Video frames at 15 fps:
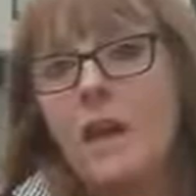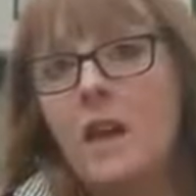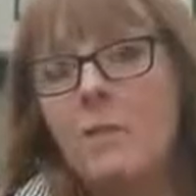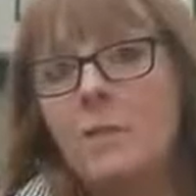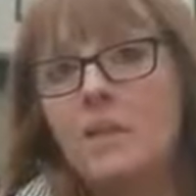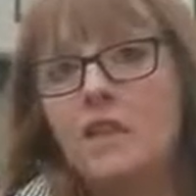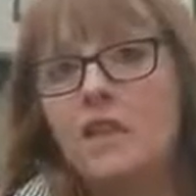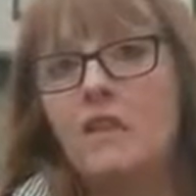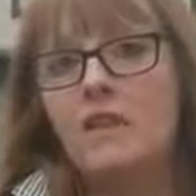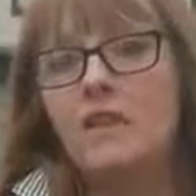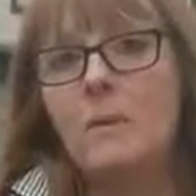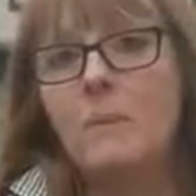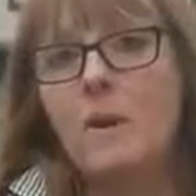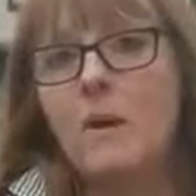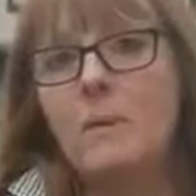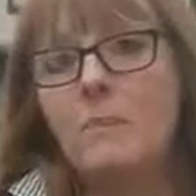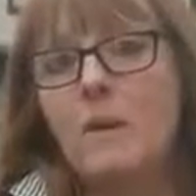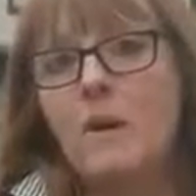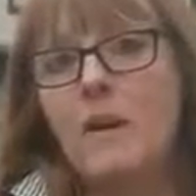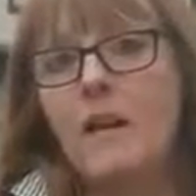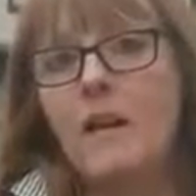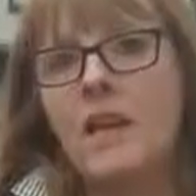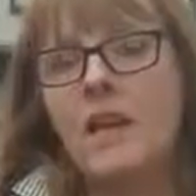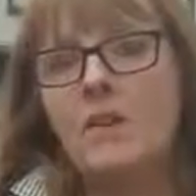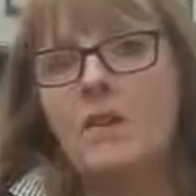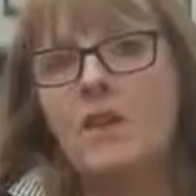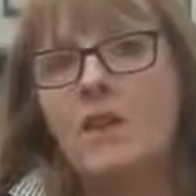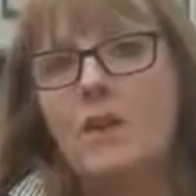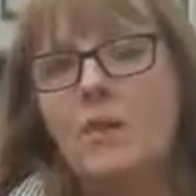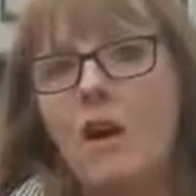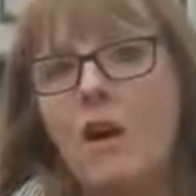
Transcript: which you should abide by if you